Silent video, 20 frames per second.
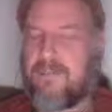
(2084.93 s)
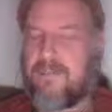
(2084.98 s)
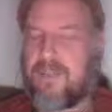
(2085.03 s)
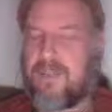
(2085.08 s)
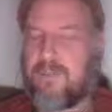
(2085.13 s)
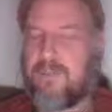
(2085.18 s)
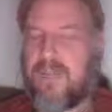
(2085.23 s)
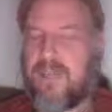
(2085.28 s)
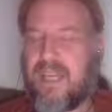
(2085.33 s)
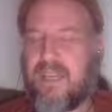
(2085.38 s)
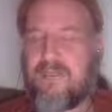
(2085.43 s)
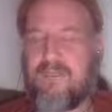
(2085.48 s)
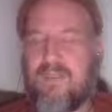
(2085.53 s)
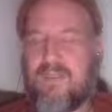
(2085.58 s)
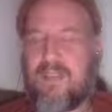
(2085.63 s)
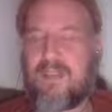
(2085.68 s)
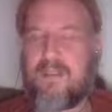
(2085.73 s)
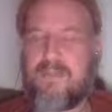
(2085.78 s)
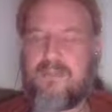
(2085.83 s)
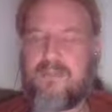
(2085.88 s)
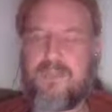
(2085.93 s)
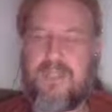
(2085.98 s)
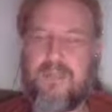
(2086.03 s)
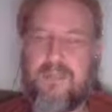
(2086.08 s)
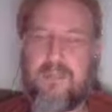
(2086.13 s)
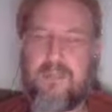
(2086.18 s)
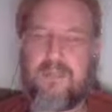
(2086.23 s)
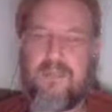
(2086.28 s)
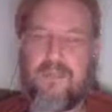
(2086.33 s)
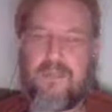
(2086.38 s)
Pavlov
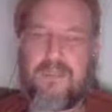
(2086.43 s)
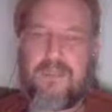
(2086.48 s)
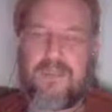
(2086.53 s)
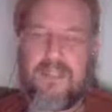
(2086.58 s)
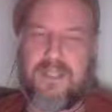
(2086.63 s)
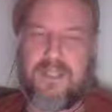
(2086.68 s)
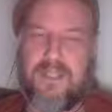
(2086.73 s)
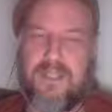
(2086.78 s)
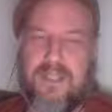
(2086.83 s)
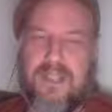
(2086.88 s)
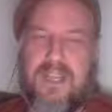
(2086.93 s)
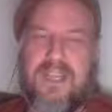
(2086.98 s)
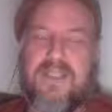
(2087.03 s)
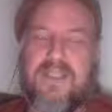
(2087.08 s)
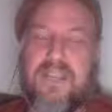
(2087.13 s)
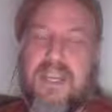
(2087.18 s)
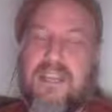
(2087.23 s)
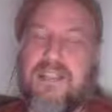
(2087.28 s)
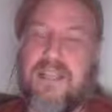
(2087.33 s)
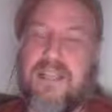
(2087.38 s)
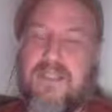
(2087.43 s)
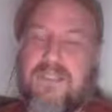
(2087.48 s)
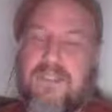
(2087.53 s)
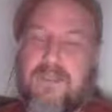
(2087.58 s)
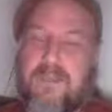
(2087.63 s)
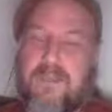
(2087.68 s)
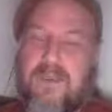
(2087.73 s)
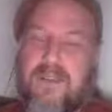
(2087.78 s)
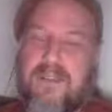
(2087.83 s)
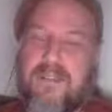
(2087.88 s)
even before then. That
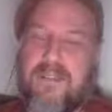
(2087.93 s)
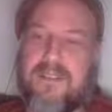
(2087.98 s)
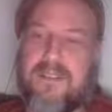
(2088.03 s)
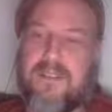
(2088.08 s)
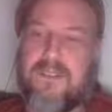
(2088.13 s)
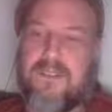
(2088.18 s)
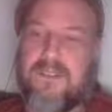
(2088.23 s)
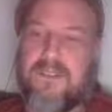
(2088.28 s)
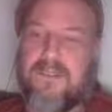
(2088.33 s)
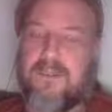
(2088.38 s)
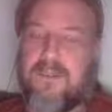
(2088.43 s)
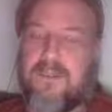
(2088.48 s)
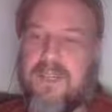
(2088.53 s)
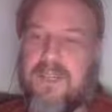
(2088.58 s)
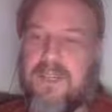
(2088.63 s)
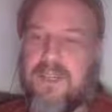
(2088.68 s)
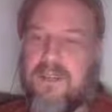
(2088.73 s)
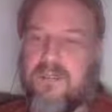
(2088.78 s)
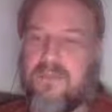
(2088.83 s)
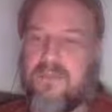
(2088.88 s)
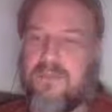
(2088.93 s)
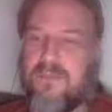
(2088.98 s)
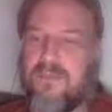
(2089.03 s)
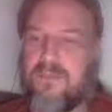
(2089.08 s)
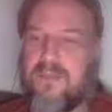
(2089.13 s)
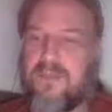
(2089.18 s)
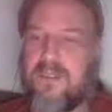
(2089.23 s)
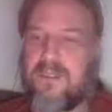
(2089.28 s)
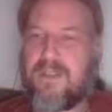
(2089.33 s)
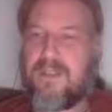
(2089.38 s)
classic model is you have
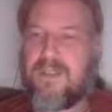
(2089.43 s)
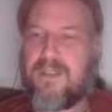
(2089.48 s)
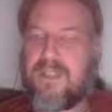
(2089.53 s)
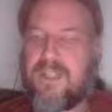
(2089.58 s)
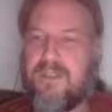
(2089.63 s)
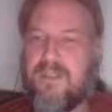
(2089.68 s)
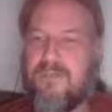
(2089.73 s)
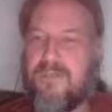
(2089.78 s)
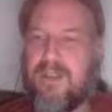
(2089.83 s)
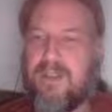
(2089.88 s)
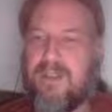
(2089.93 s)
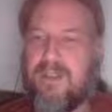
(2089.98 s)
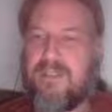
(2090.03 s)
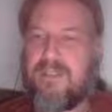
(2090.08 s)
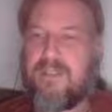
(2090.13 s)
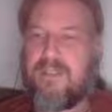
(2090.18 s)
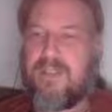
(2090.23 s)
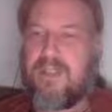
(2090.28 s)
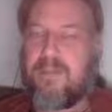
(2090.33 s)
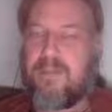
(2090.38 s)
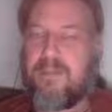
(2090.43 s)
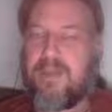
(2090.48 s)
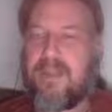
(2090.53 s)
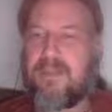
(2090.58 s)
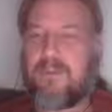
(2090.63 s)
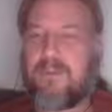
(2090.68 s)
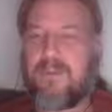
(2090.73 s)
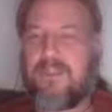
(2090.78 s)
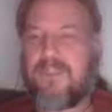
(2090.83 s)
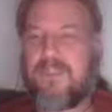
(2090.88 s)
efferent
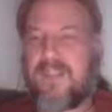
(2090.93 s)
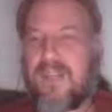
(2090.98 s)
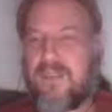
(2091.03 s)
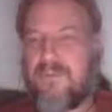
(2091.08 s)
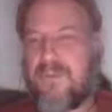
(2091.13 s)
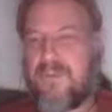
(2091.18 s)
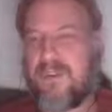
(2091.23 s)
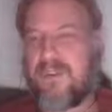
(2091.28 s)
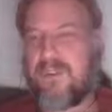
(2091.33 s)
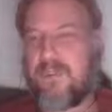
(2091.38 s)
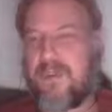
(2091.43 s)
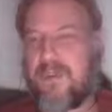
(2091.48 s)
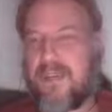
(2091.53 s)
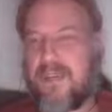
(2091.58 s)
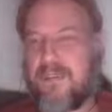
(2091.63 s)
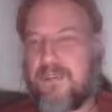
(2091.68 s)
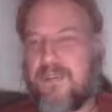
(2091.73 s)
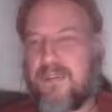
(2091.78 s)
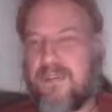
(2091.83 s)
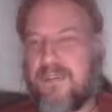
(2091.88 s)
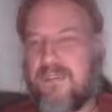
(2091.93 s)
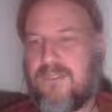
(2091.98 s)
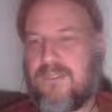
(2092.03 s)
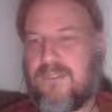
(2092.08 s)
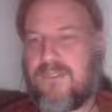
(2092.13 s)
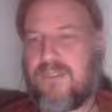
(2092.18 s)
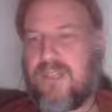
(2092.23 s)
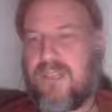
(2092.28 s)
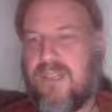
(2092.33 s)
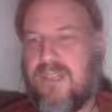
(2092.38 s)
pathways, afferent
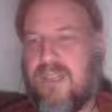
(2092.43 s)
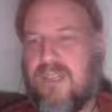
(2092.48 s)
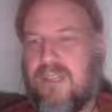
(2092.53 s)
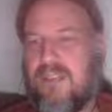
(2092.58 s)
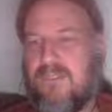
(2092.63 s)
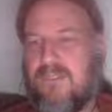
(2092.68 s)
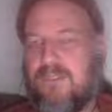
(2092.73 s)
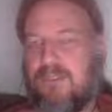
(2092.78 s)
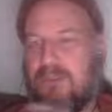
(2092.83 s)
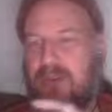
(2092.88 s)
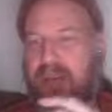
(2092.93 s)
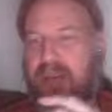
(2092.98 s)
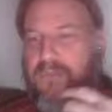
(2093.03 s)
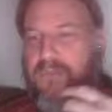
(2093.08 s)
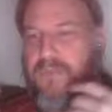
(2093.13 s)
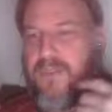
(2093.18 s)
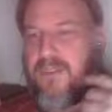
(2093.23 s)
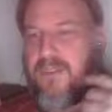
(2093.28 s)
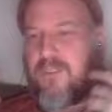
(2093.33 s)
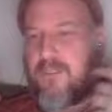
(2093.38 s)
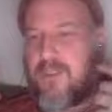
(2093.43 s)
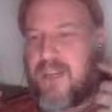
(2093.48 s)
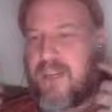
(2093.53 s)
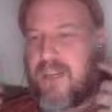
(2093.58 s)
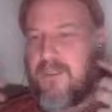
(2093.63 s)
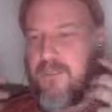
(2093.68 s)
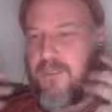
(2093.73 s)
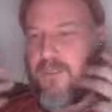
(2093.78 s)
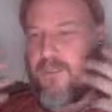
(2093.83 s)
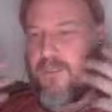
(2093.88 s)
pathways. So afferent
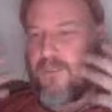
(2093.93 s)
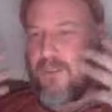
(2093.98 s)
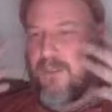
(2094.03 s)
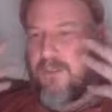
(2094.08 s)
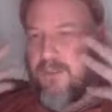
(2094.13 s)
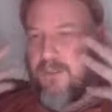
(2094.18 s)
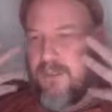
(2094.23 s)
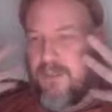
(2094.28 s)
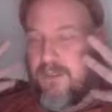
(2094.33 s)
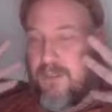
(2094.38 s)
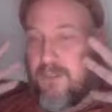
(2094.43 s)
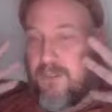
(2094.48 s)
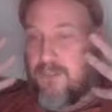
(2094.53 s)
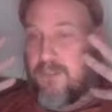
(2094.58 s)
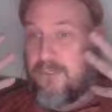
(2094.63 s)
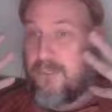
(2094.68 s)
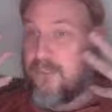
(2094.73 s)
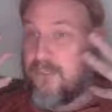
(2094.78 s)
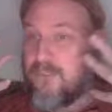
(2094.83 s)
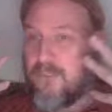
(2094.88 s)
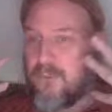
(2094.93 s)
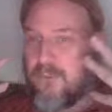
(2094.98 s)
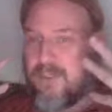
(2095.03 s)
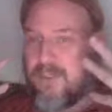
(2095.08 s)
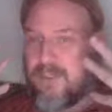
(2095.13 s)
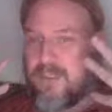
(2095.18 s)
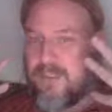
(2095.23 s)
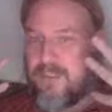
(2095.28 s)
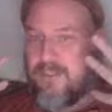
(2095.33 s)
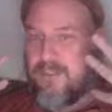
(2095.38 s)
pathways are you have the sense
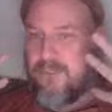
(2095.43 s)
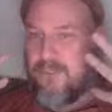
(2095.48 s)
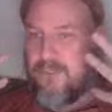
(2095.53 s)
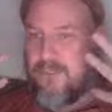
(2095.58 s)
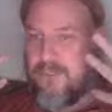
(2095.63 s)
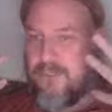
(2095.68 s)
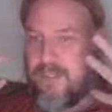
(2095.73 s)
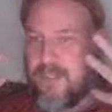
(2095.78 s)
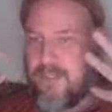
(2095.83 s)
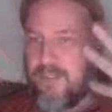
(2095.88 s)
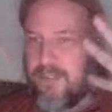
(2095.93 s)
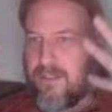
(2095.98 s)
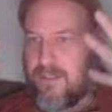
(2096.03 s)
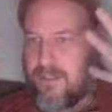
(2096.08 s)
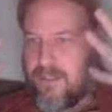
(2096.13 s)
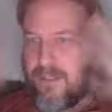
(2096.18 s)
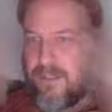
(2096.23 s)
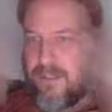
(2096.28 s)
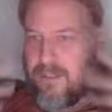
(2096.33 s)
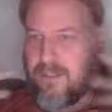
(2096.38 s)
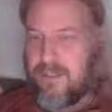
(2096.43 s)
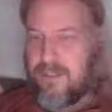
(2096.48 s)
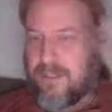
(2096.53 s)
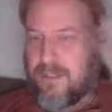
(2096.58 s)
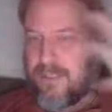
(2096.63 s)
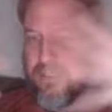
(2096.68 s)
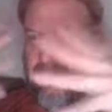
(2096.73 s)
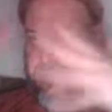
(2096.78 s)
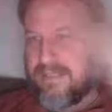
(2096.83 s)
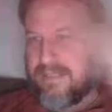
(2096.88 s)
organs that are
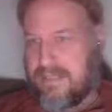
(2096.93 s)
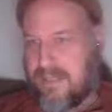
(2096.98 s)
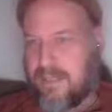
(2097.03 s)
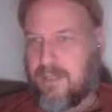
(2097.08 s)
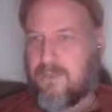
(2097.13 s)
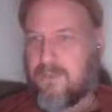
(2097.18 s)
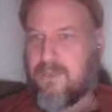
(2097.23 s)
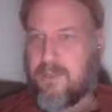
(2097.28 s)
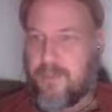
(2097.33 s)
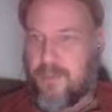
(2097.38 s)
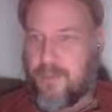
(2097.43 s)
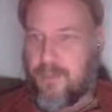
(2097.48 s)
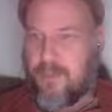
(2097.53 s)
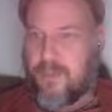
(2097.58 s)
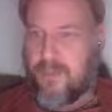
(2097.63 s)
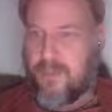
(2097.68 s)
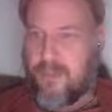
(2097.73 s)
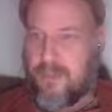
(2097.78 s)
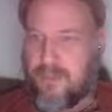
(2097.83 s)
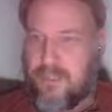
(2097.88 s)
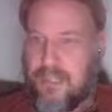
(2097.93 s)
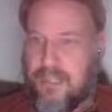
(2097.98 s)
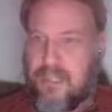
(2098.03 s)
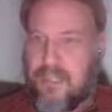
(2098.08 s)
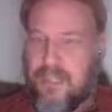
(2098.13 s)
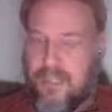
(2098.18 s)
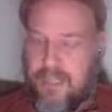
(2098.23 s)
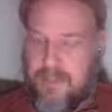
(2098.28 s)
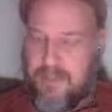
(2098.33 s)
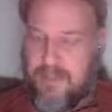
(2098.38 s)
collecting data from the world,
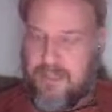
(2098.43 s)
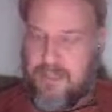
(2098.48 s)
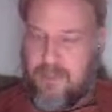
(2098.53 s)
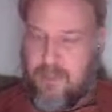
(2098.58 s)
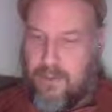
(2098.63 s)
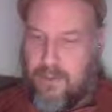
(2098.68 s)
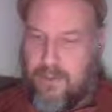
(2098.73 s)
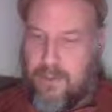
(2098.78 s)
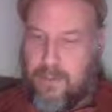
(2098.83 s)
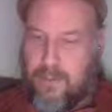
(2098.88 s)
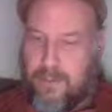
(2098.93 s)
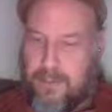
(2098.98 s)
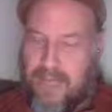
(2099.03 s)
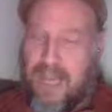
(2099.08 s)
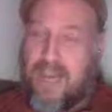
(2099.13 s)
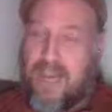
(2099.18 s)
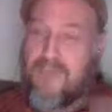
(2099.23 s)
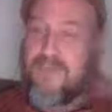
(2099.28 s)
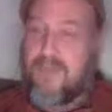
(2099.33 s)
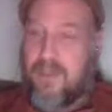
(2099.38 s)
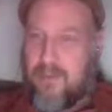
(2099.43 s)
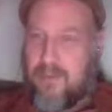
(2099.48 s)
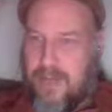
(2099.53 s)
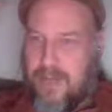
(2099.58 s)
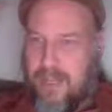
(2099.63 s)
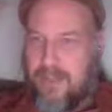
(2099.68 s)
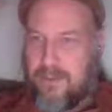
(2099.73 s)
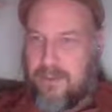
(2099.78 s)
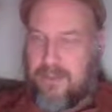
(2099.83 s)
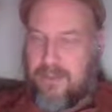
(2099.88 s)
and they go up afferent
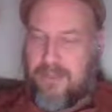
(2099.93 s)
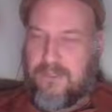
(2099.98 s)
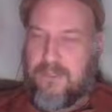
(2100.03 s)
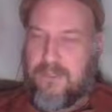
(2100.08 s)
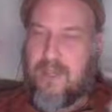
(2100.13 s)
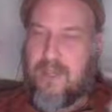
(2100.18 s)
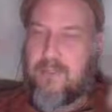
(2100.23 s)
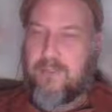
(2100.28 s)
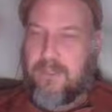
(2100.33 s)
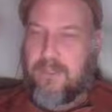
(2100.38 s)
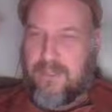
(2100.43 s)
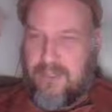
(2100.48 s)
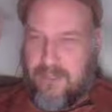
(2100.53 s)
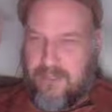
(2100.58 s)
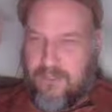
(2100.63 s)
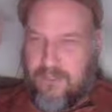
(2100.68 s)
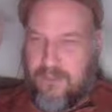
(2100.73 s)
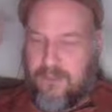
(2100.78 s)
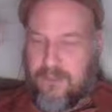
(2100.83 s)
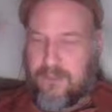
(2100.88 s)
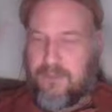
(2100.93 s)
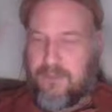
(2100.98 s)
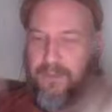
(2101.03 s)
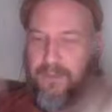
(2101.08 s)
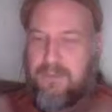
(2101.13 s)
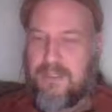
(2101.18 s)
pathways up into,